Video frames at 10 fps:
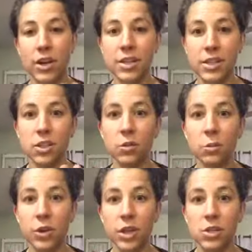It's still
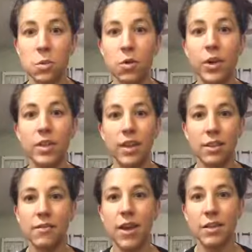pretty swollen. Like
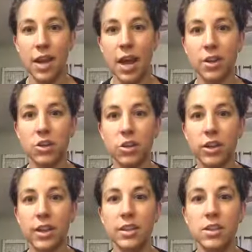the fact that I had to jerk it
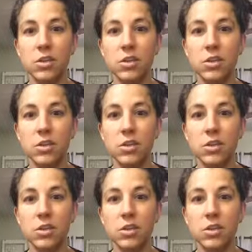like this.